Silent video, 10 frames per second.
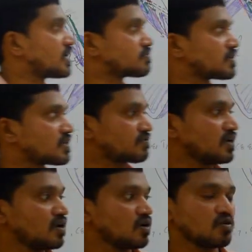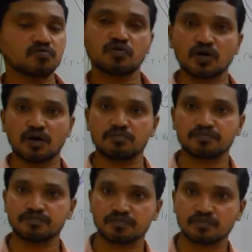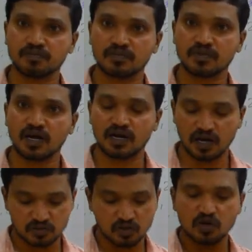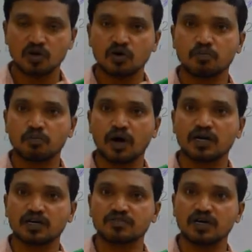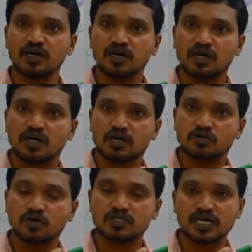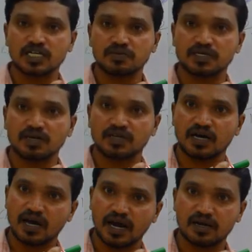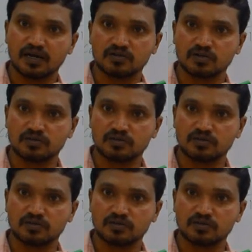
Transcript: aspect of the forearm and also part of the dorsal aspect of the hand also.